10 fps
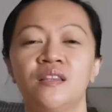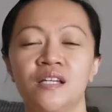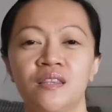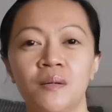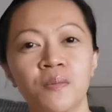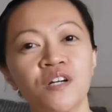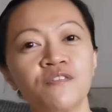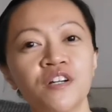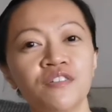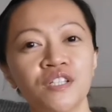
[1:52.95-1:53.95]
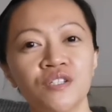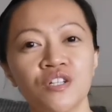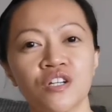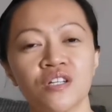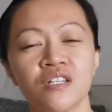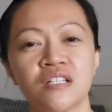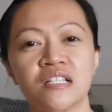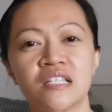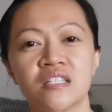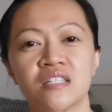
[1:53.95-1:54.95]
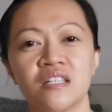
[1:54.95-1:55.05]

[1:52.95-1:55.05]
the number of revolutions,